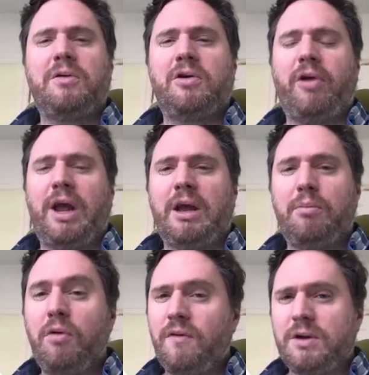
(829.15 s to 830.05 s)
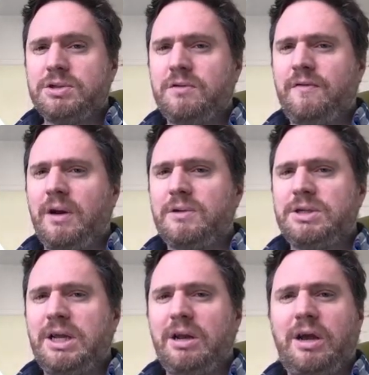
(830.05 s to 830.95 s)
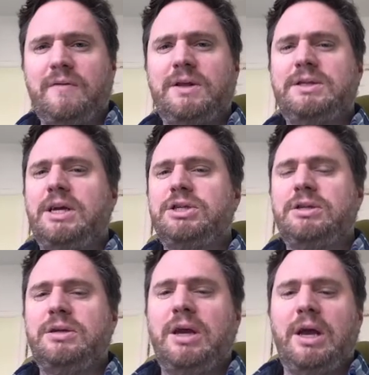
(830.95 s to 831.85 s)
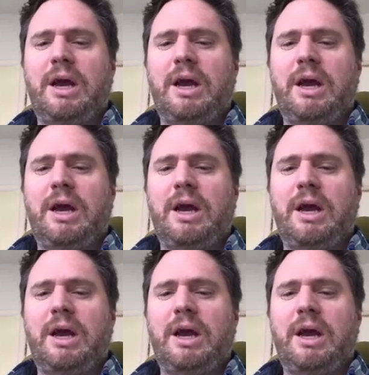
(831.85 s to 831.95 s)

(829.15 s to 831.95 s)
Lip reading: at creating a morphological phylogeny live in the session,